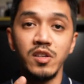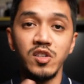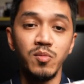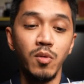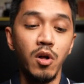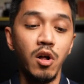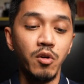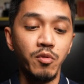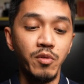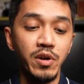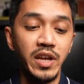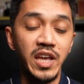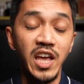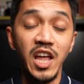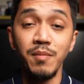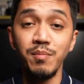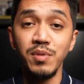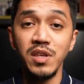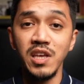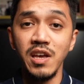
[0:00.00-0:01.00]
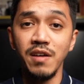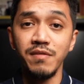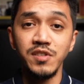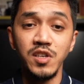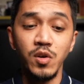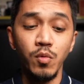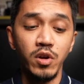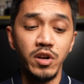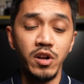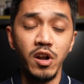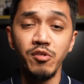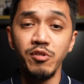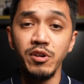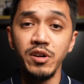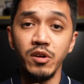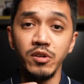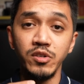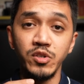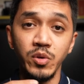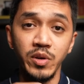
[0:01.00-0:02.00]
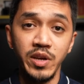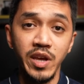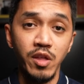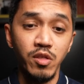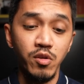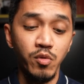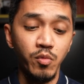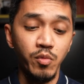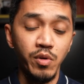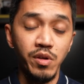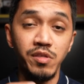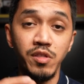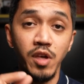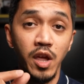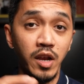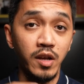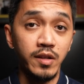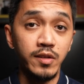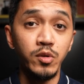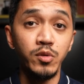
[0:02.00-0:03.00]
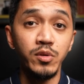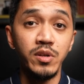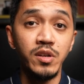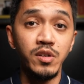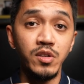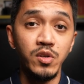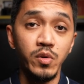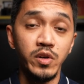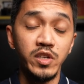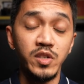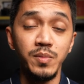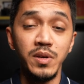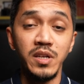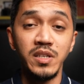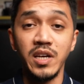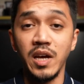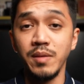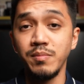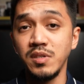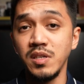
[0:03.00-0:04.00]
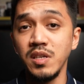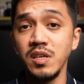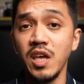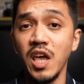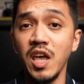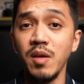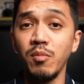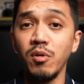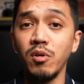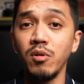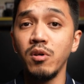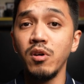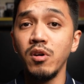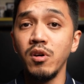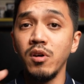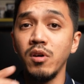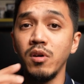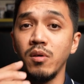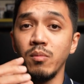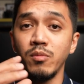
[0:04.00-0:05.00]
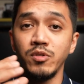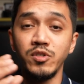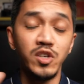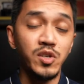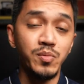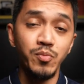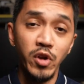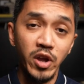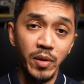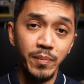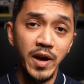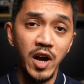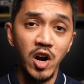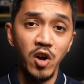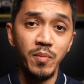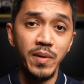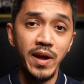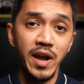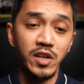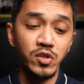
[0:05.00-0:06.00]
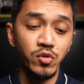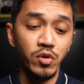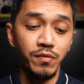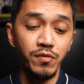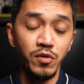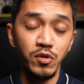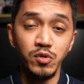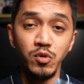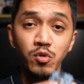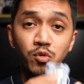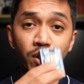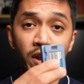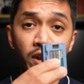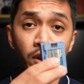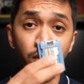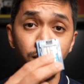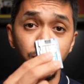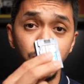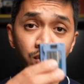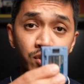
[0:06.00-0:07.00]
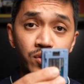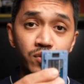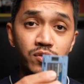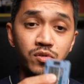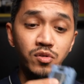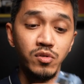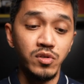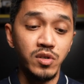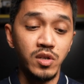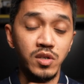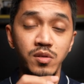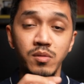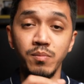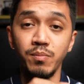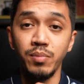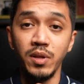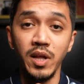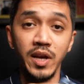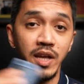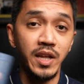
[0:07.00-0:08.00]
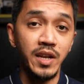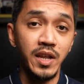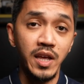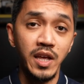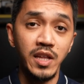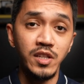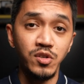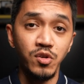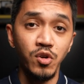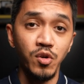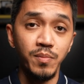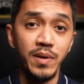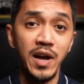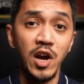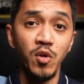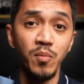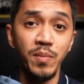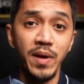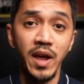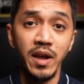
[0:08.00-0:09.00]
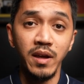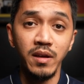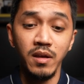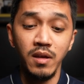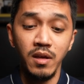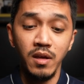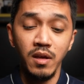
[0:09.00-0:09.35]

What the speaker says: Smallrig NP-FZ100 together with the included USB Type-C cable. Just bring a power bank, so if you do run out of juice, you just plug it into your power bank,